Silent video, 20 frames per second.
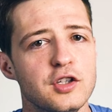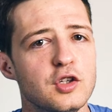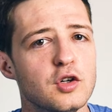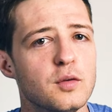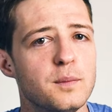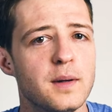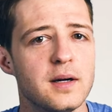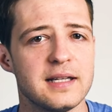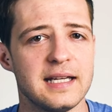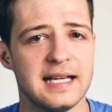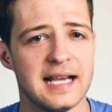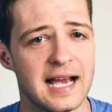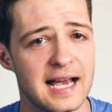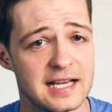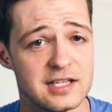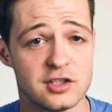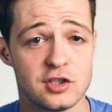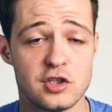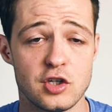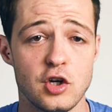Your body
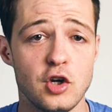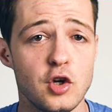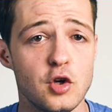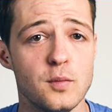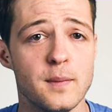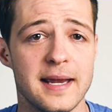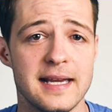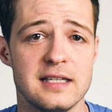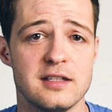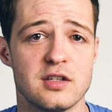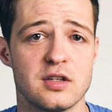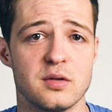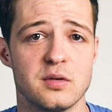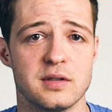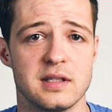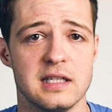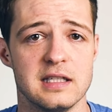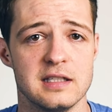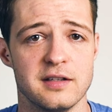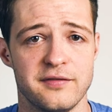has two main
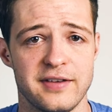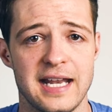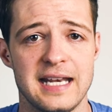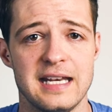sources of